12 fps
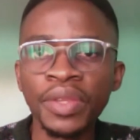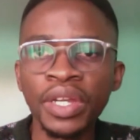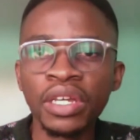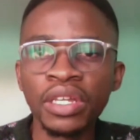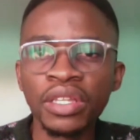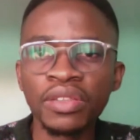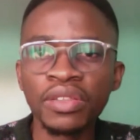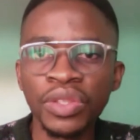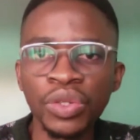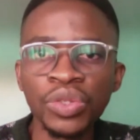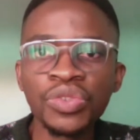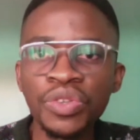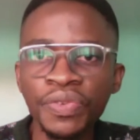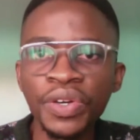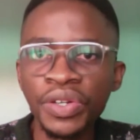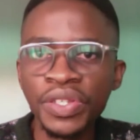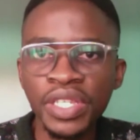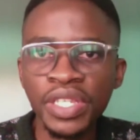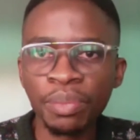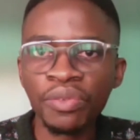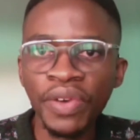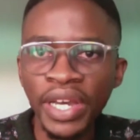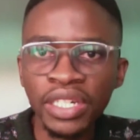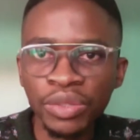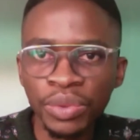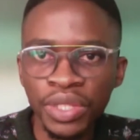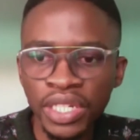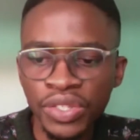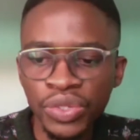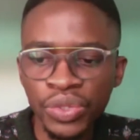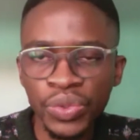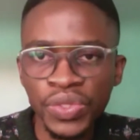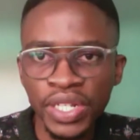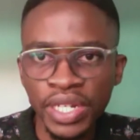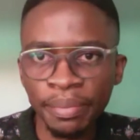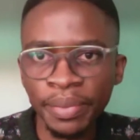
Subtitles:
those referrals are provided within a school setup.